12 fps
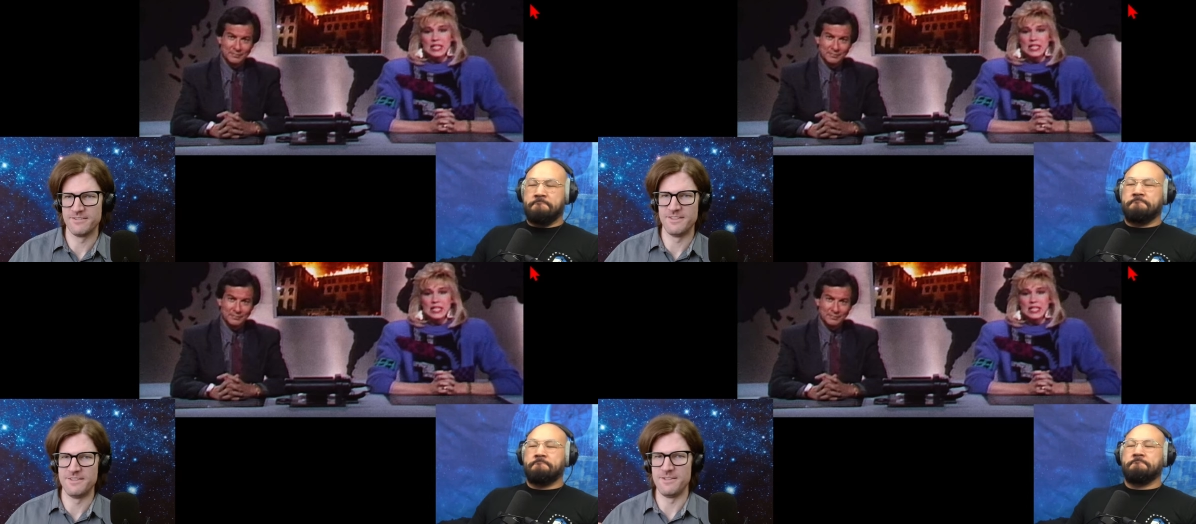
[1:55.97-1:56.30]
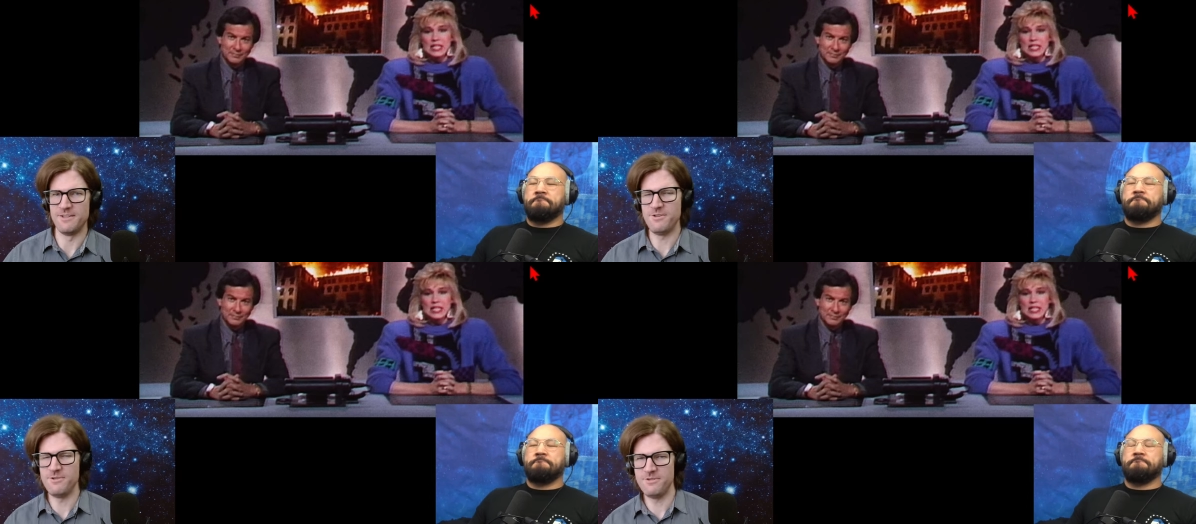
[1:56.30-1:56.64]
Speaker 1: Is
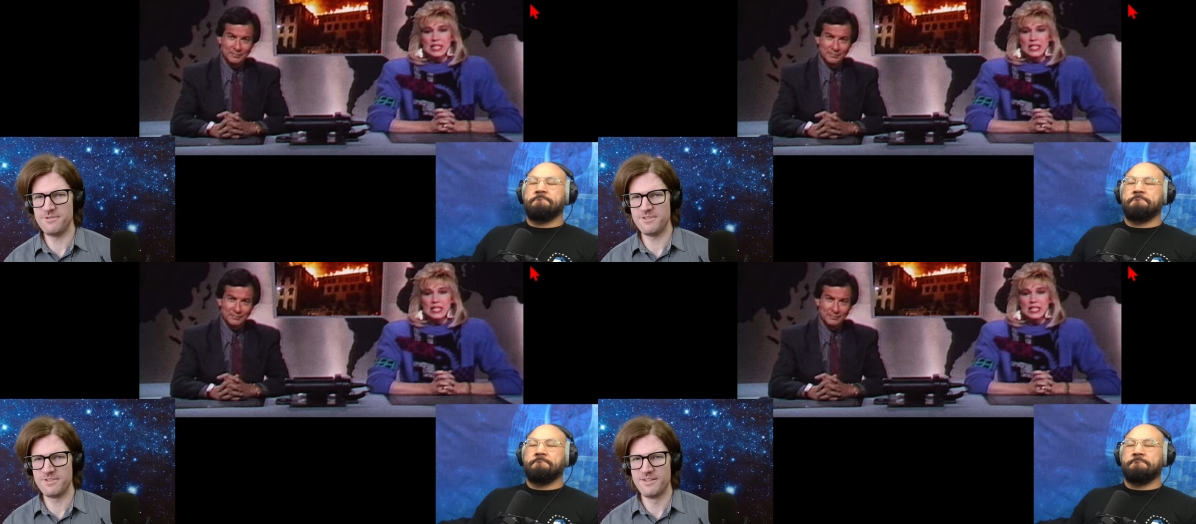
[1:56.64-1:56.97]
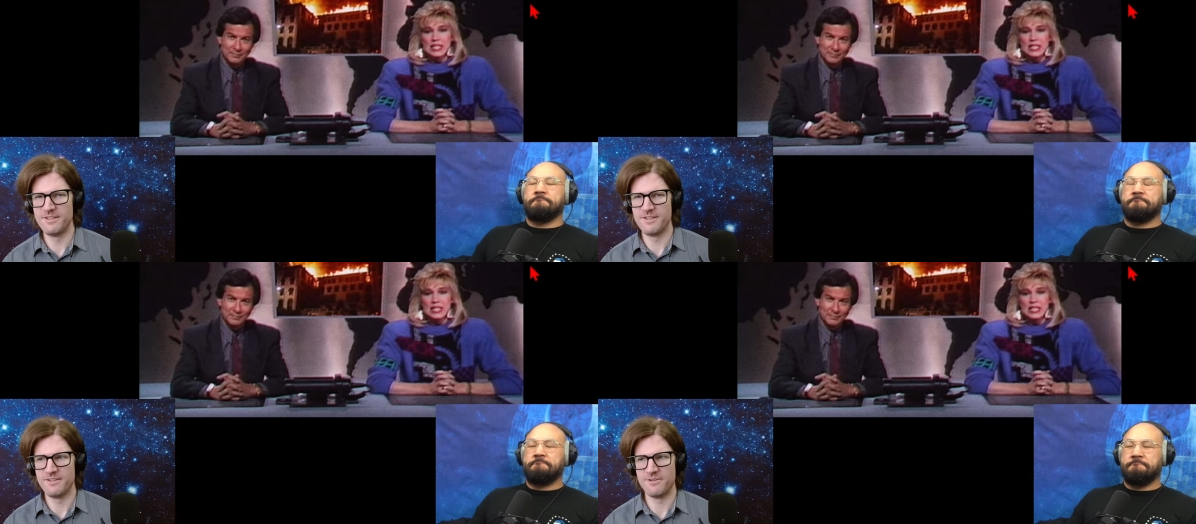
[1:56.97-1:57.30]
it news
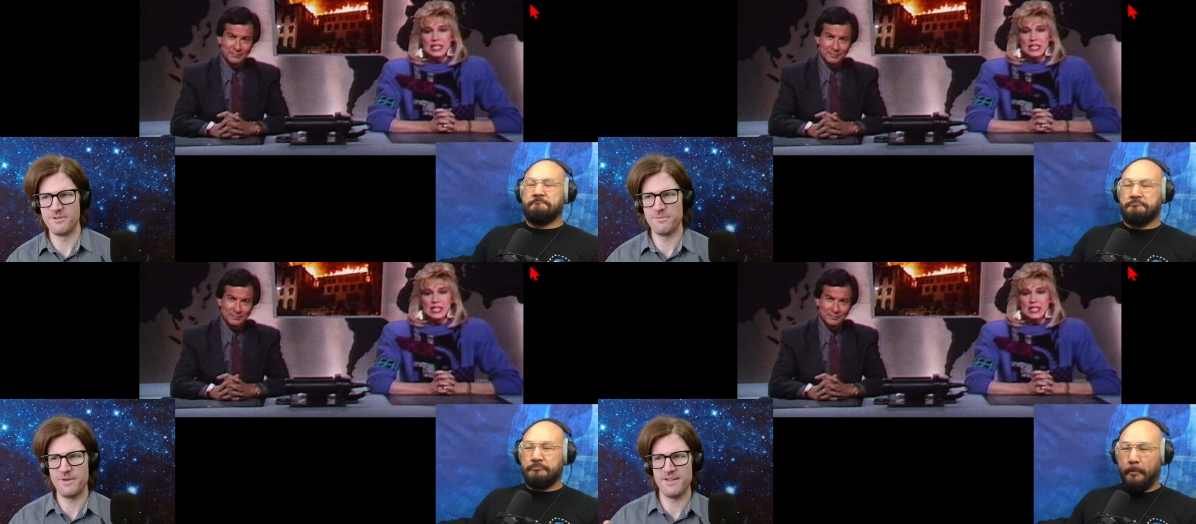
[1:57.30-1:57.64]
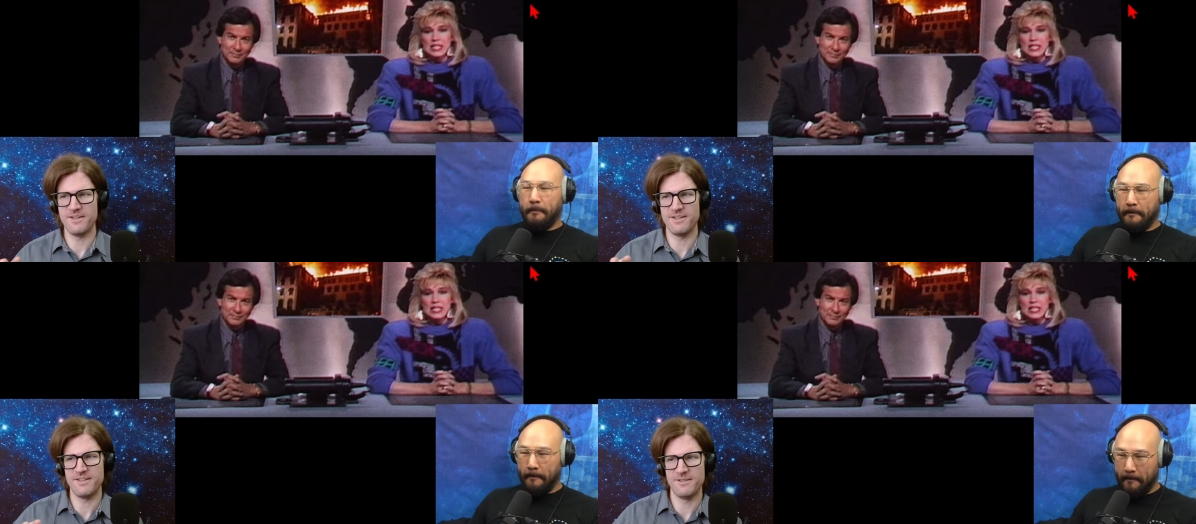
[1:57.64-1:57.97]
or am
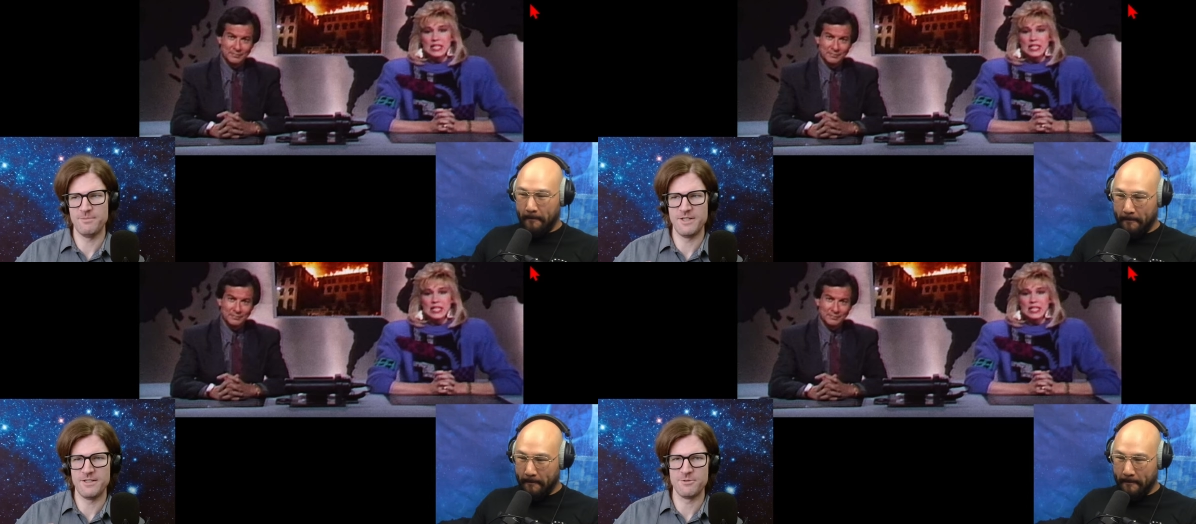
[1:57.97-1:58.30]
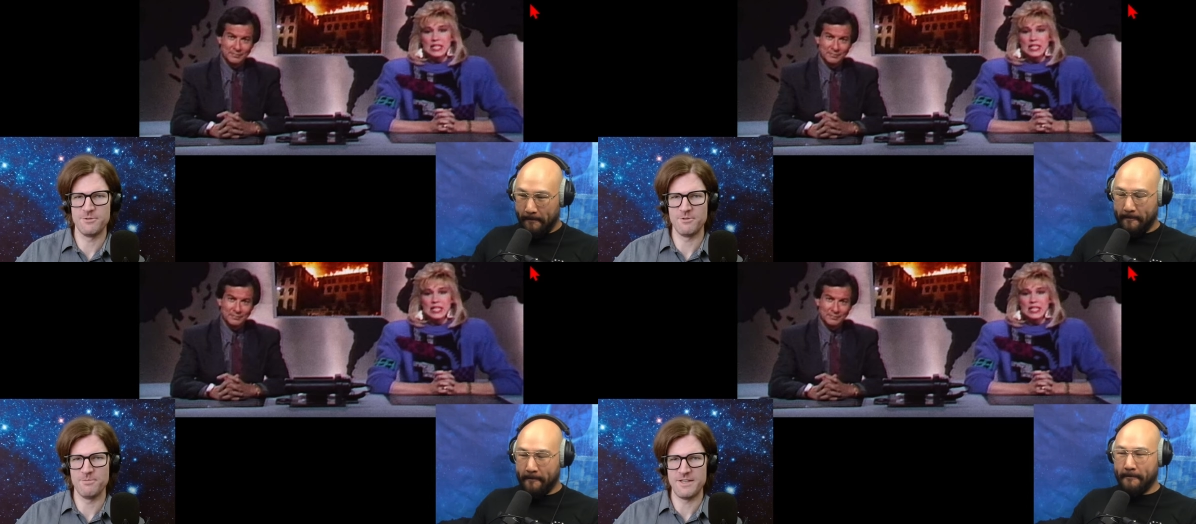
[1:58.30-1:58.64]
I being
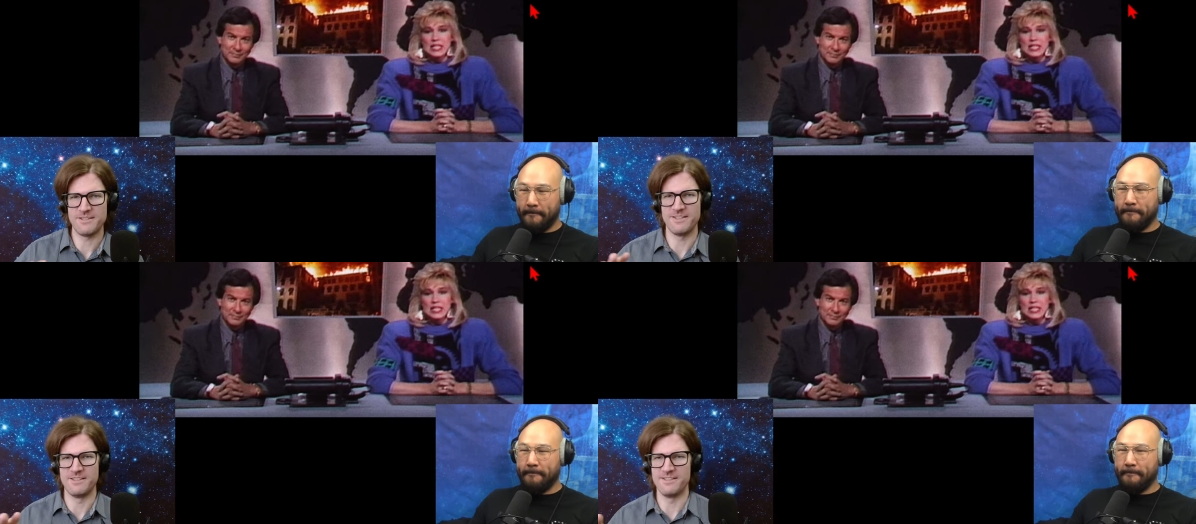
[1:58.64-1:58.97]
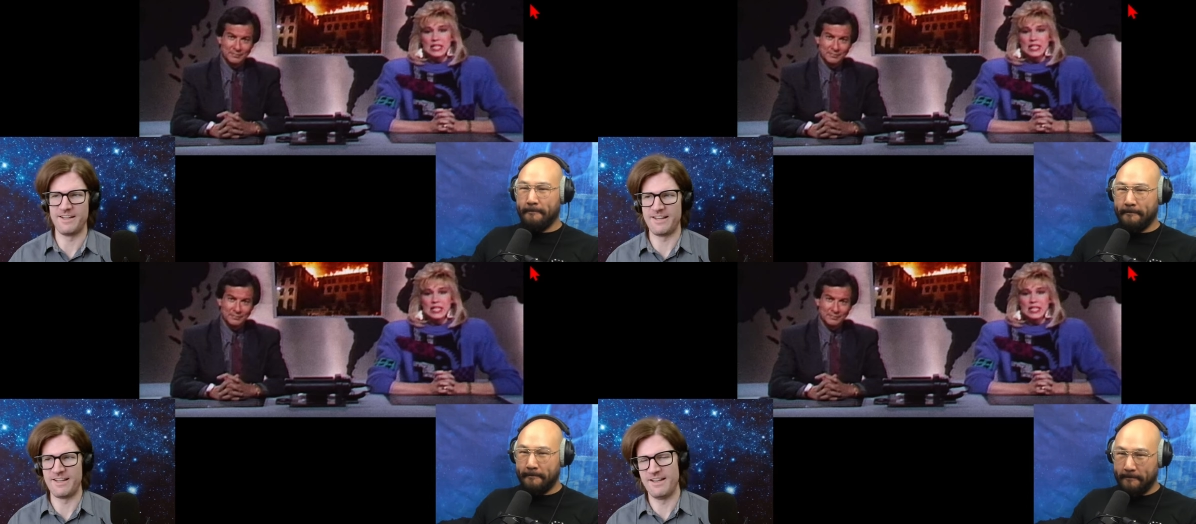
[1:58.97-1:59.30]
told a message?
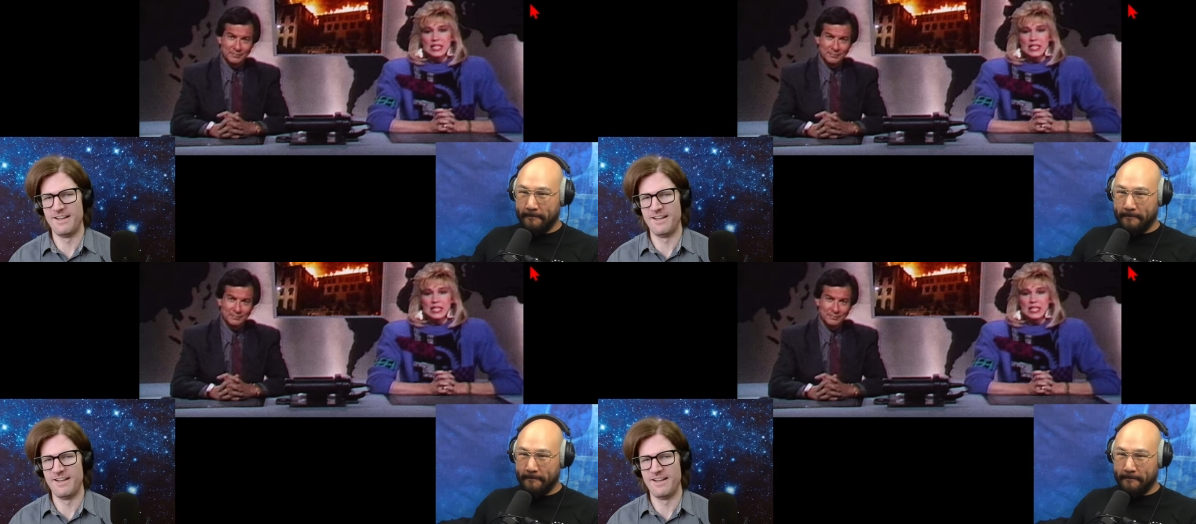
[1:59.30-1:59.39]
Like,